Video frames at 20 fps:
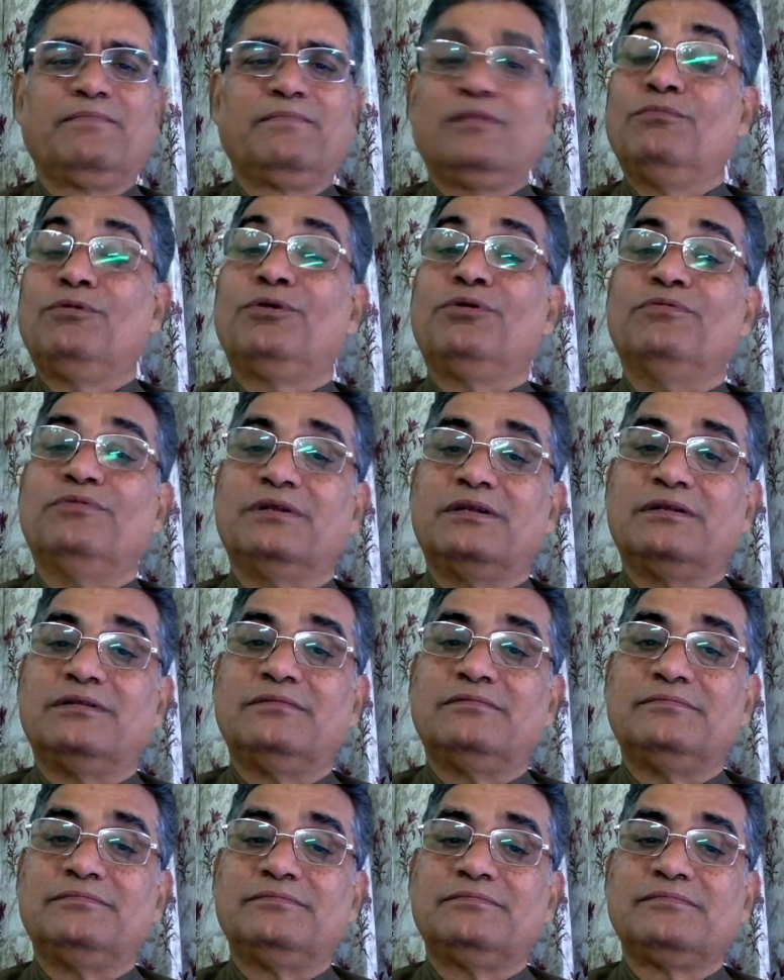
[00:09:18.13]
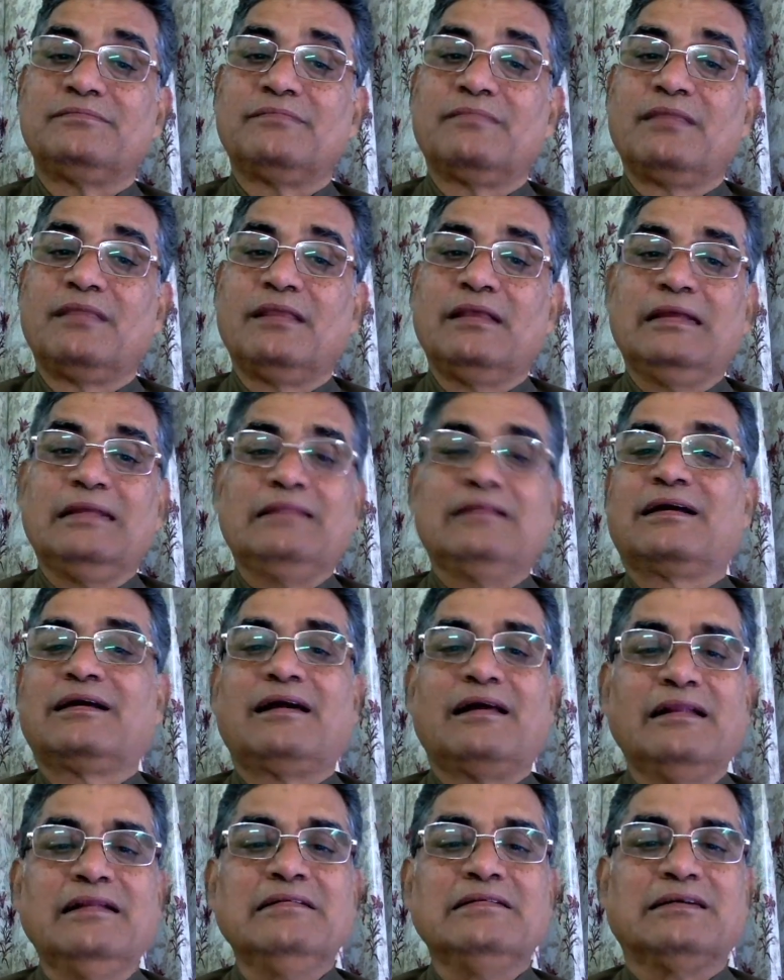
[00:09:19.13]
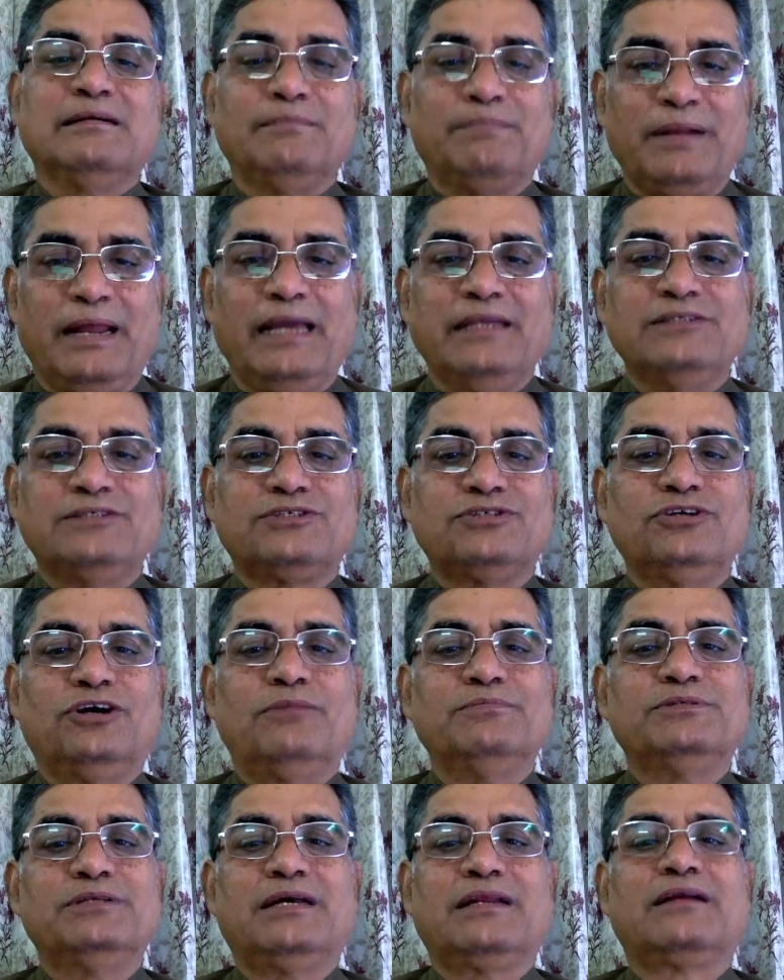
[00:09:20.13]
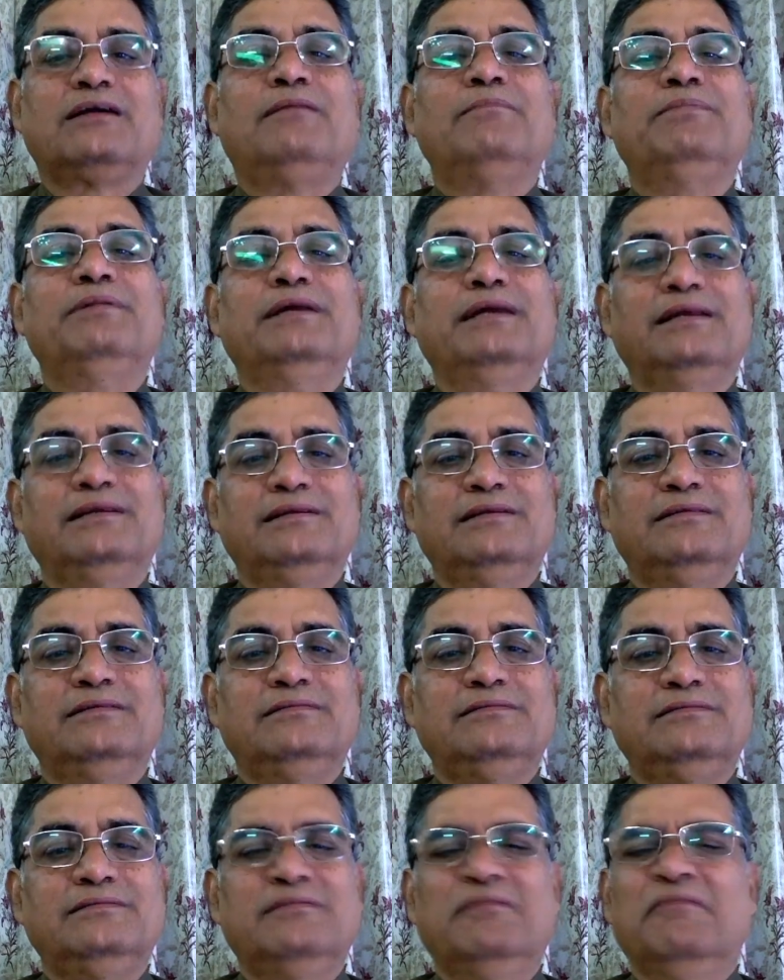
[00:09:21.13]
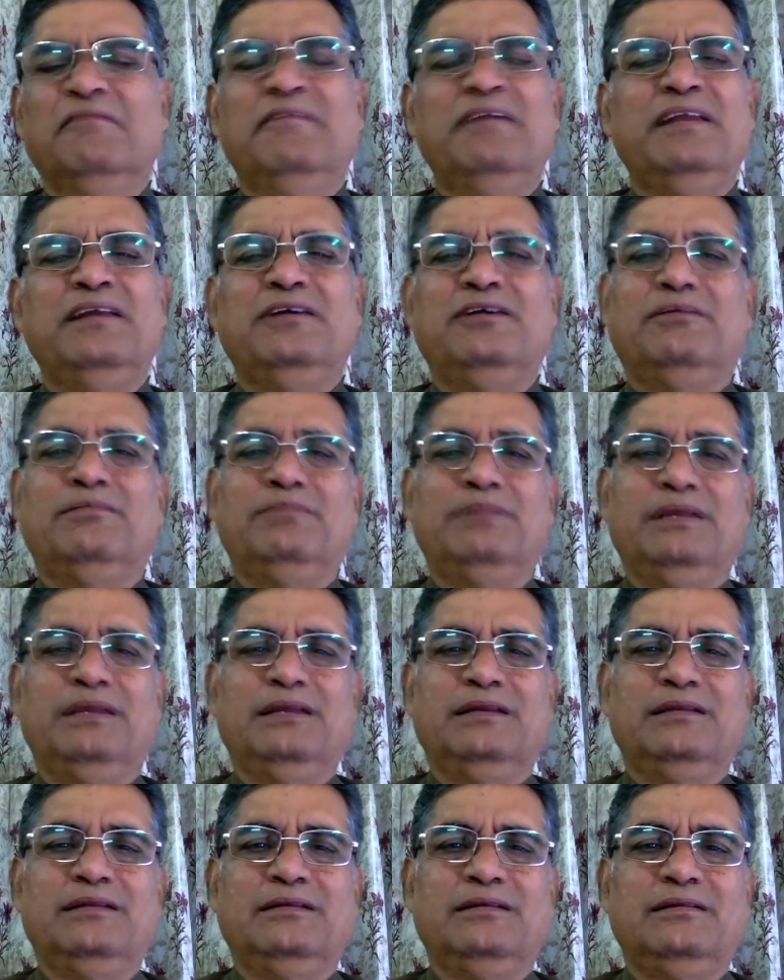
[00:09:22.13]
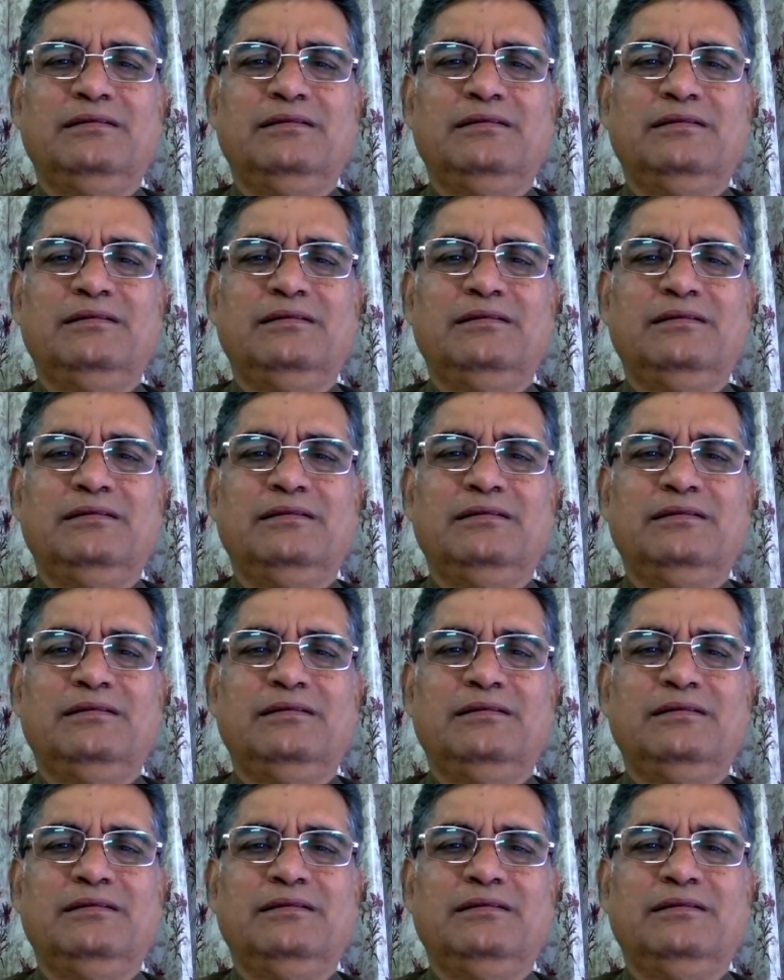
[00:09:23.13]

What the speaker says: Moreover, the current compliance norms are complicated, very complicated.